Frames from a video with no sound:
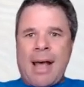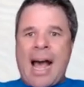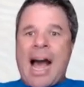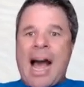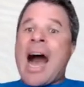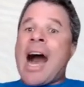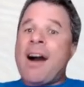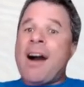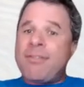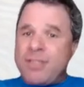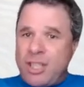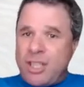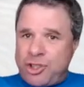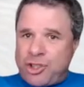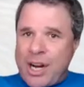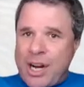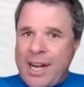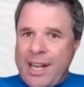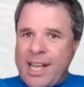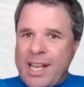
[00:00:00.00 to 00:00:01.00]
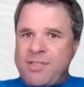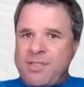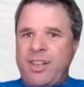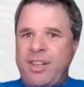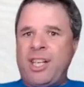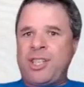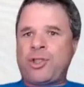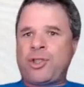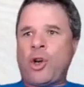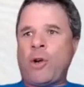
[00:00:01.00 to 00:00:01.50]
after trading has
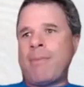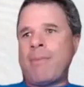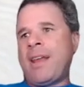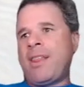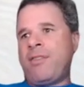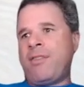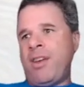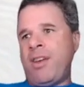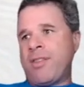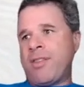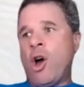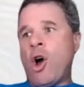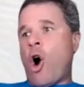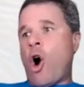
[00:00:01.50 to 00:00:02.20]
finished on May the 5th.